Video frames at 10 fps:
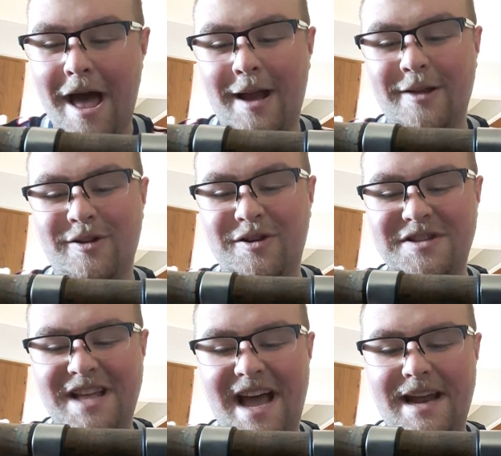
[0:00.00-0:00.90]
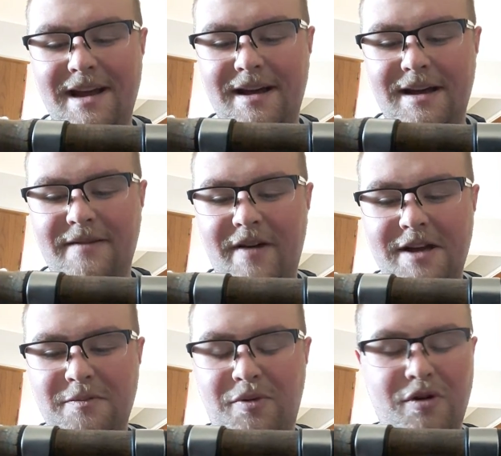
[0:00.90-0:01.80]
I learned that. I've
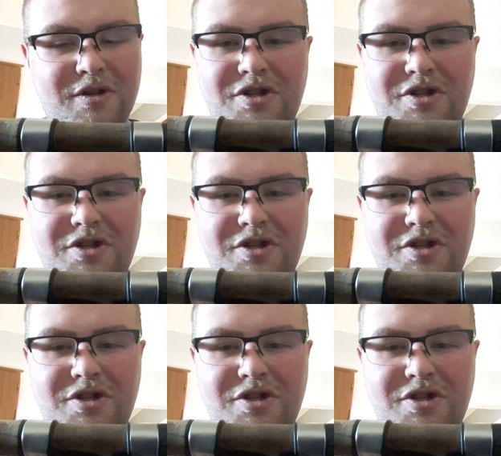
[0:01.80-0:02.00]
had to pull